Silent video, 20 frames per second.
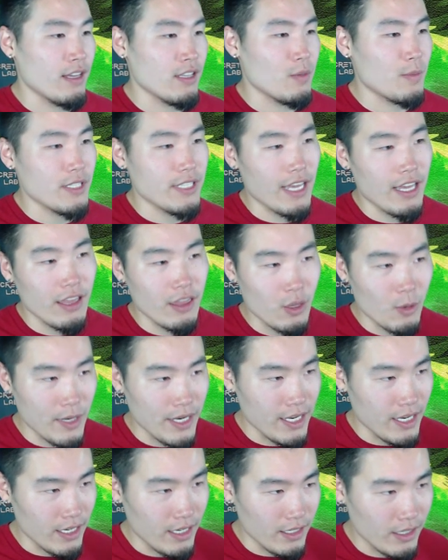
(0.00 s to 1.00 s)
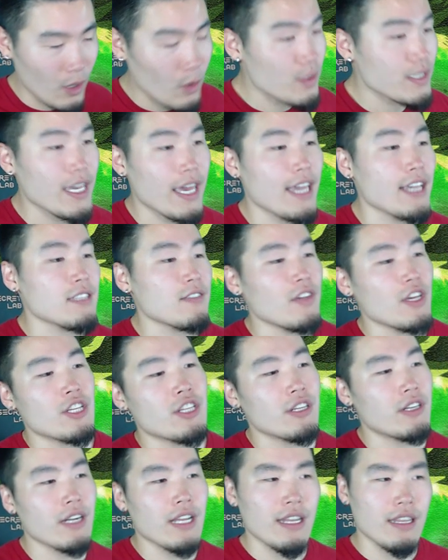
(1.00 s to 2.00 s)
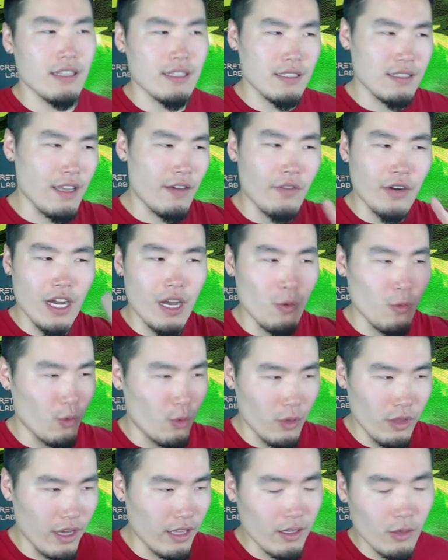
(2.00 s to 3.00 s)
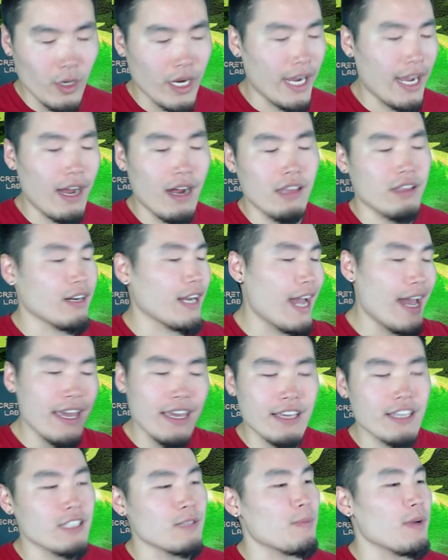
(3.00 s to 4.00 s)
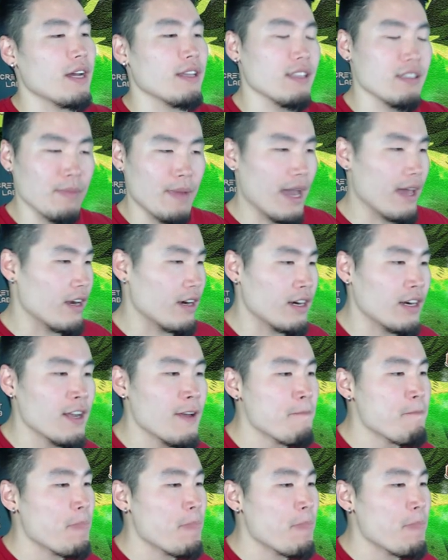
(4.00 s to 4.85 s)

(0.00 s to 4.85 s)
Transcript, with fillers: Super Saiyan 3 Gotenks featured, and I forgot who the other other guy is, but it doesn't matter.